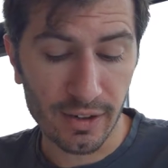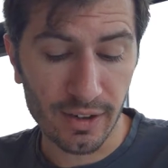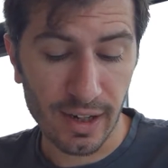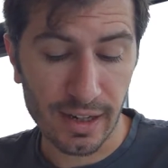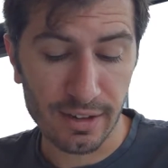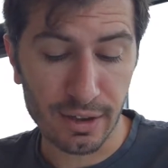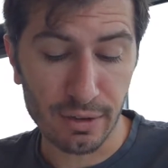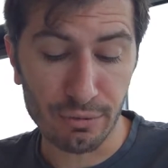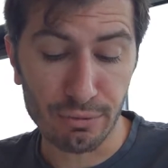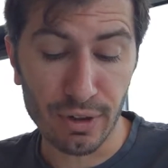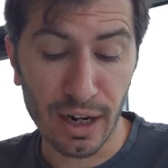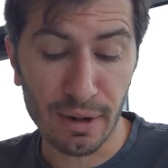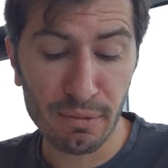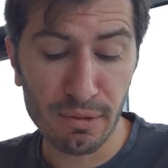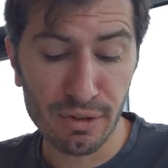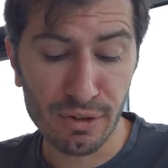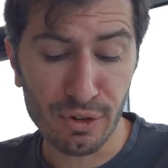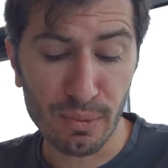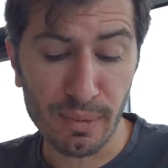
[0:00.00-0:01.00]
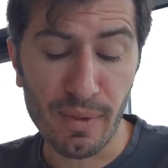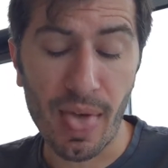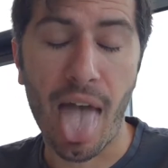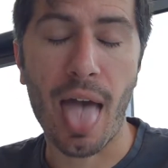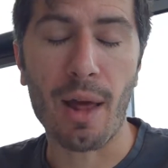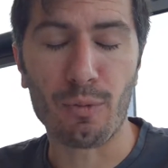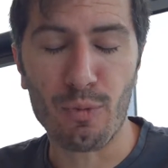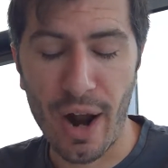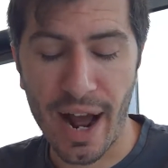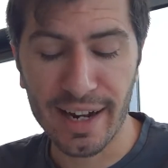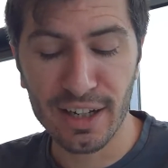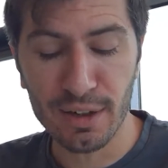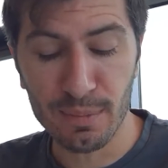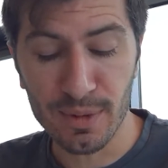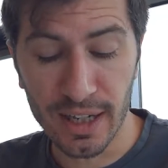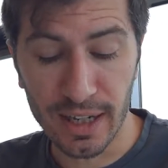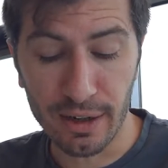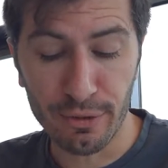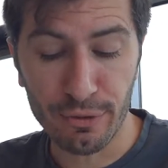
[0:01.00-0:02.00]
selected
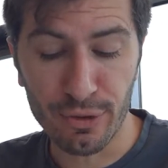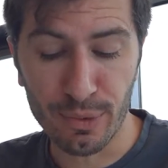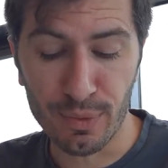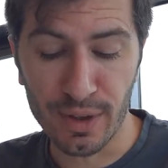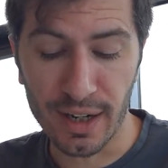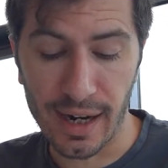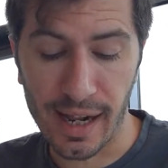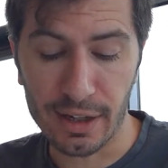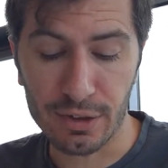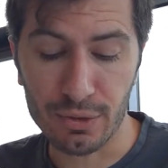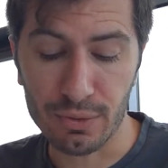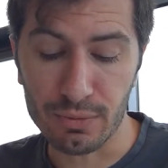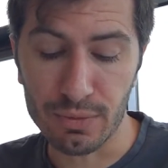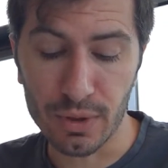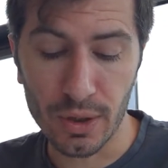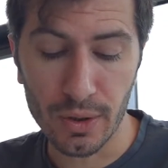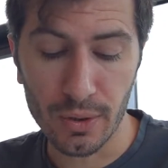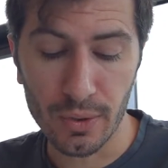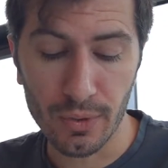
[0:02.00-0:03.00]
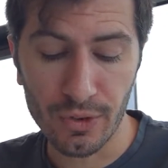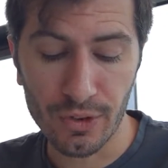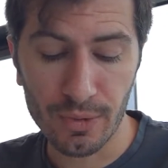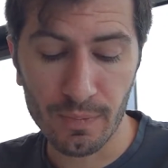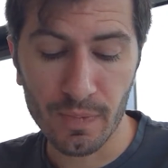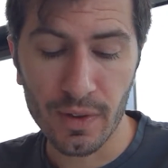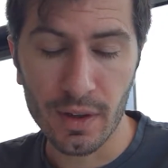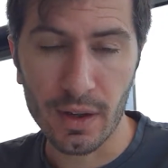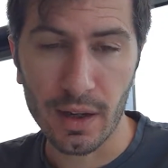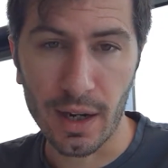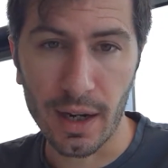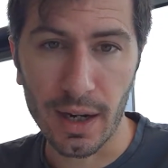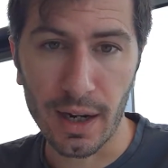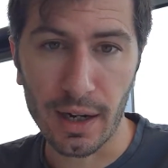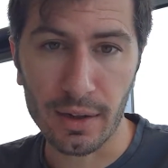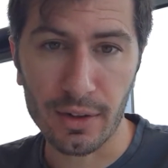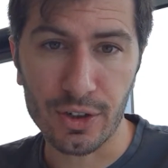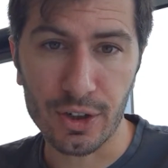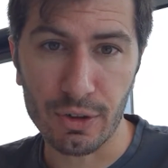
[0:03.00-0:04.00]
randomly from the electoral rolls,
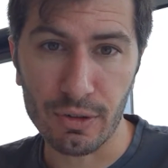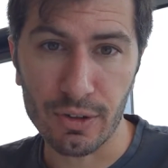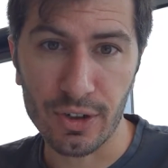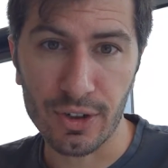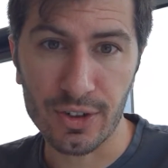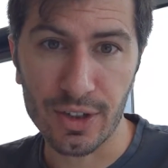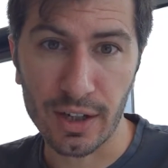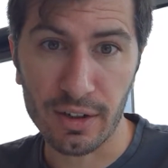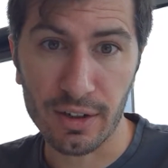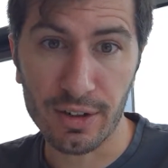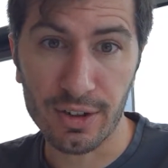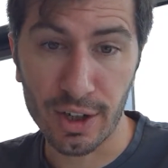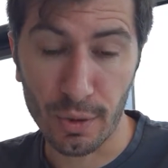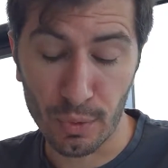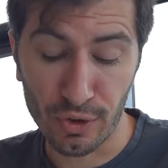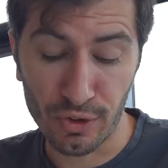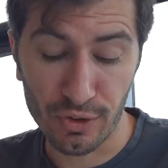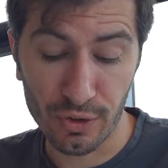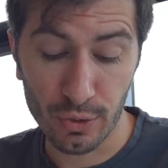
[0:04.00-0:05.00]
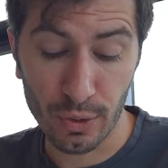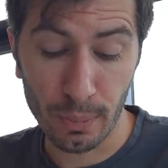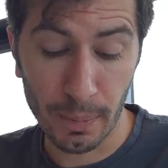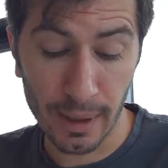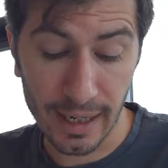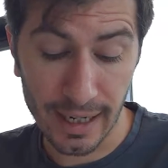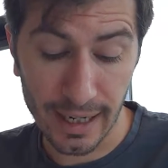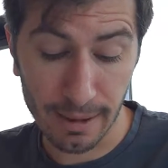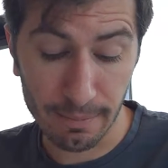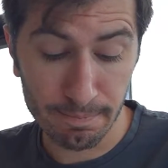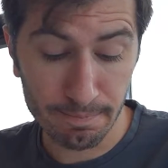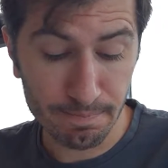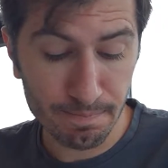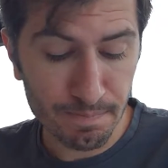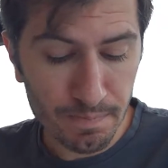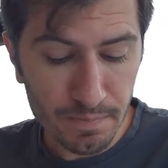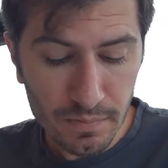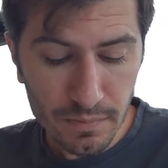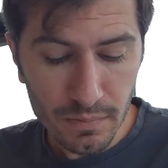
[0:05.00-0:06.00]
and jurors are sent a summons to appear.
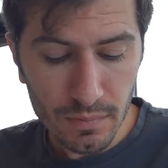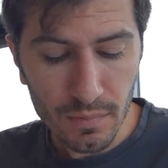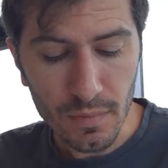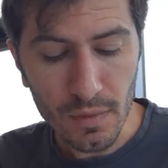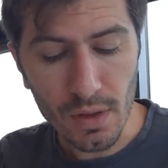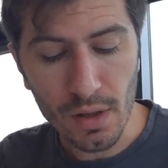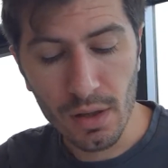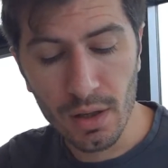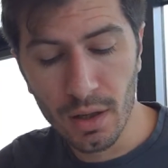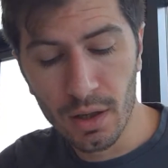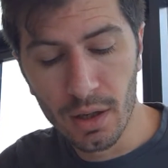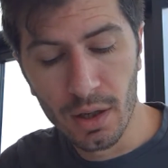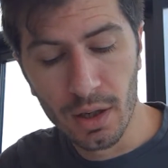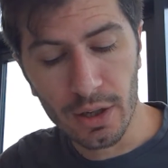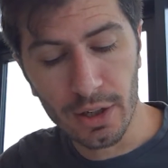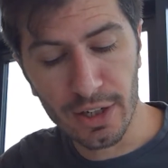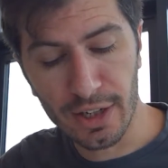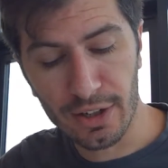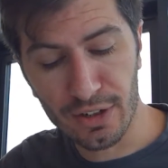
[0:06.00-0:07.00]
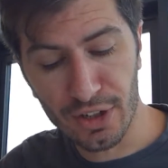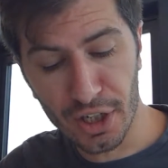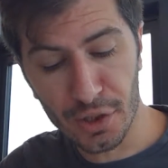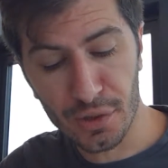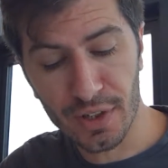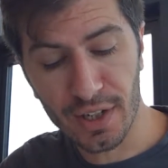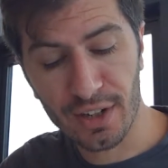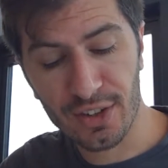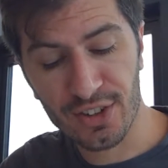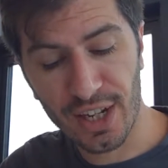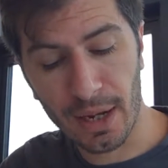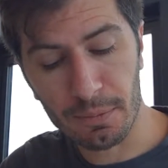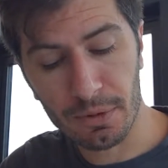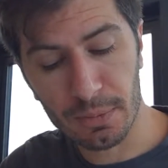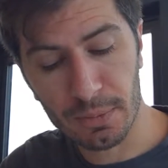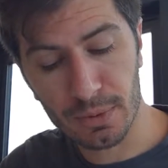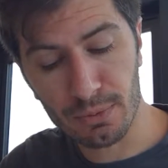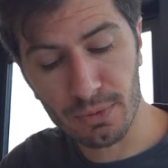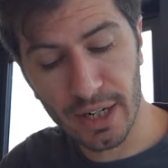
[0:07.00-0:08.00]
You need to know the
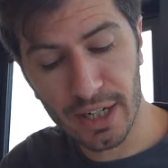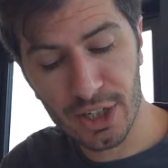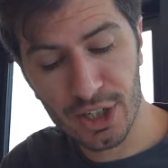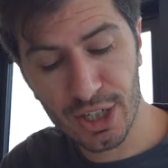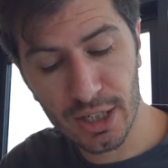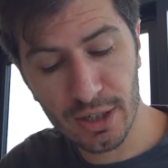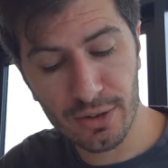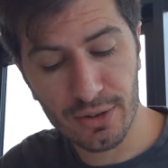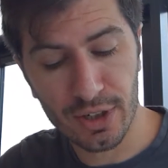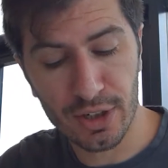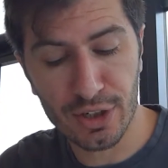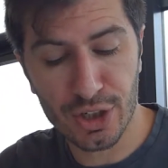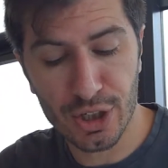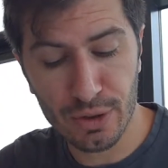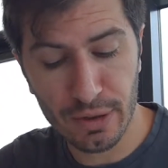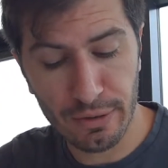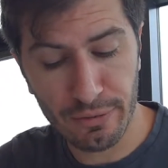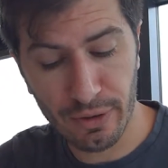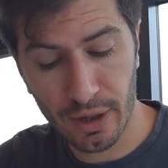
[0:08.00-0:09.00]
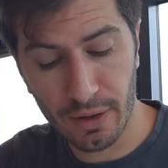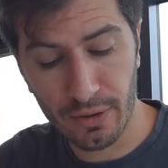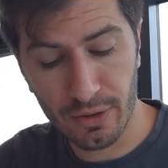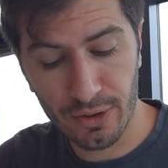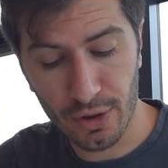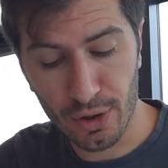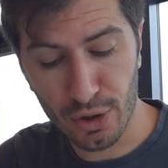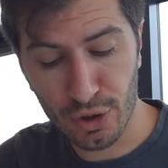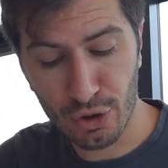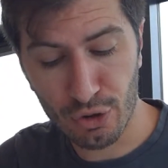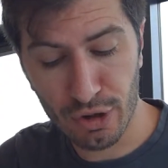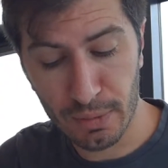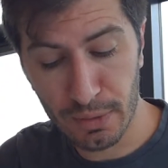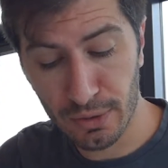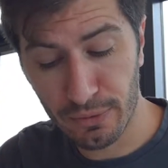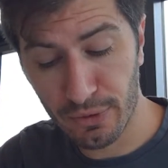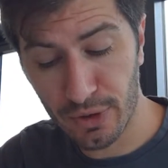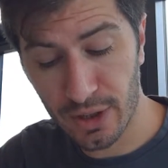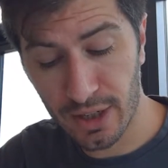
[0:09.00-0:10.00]
acceptable ratios in jury votes on
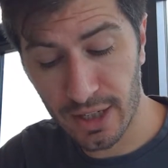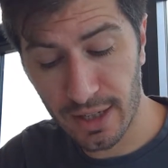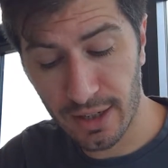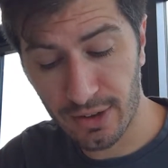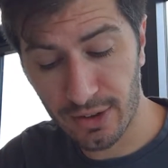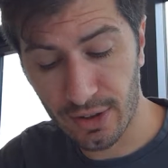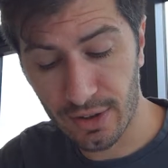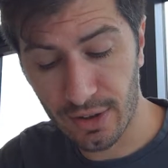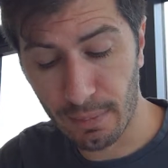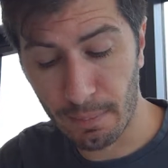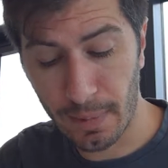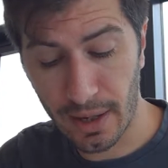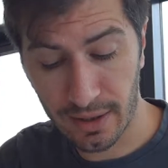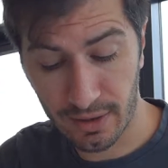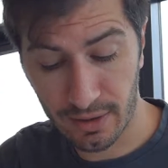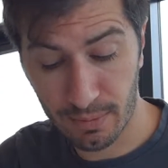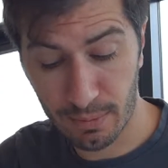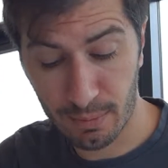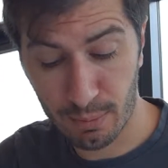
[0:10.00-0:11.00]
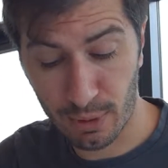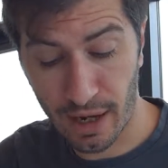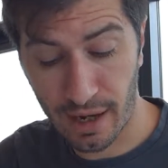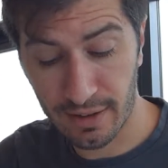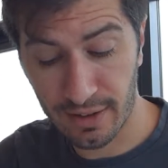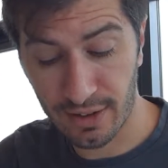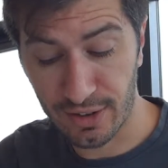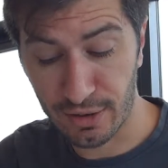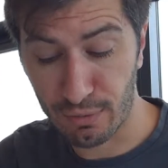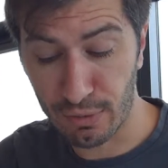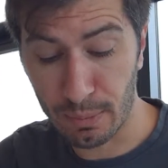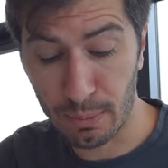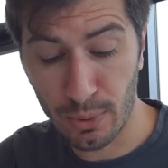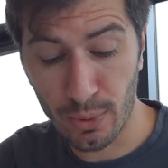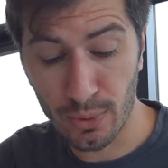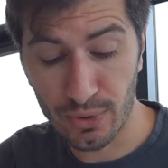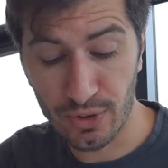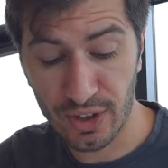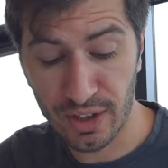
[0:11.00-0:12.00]
criminal verdicts, the best practice in
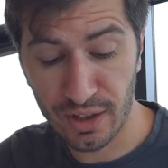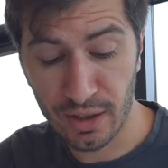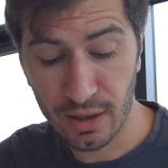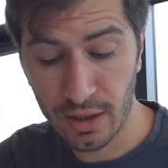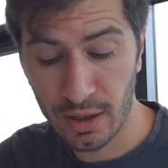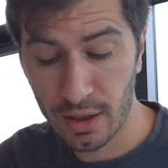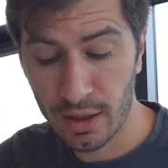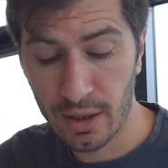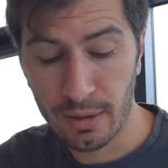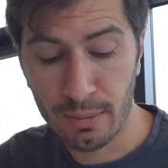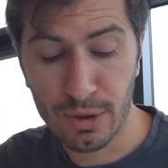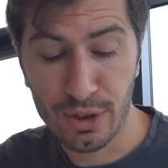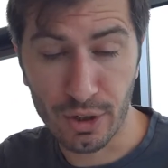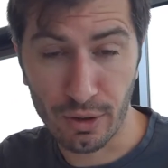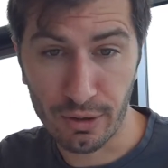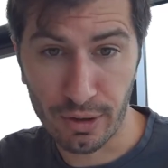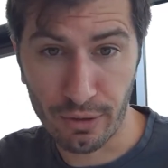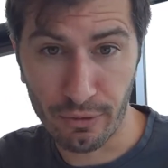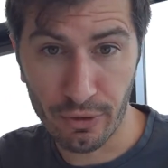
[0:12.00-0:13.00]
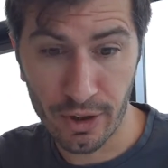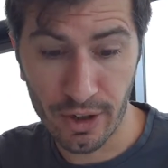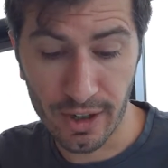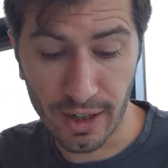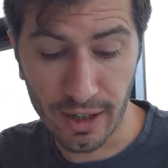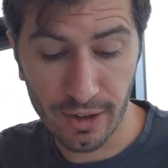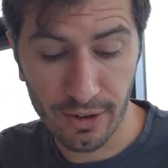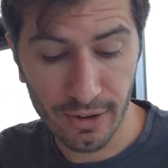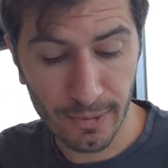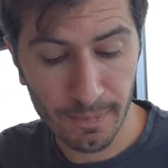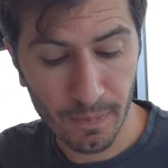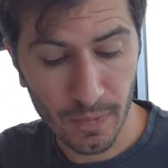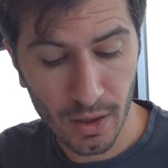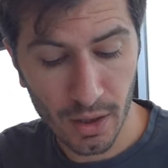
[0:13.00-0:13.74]
reporting majority verdicts.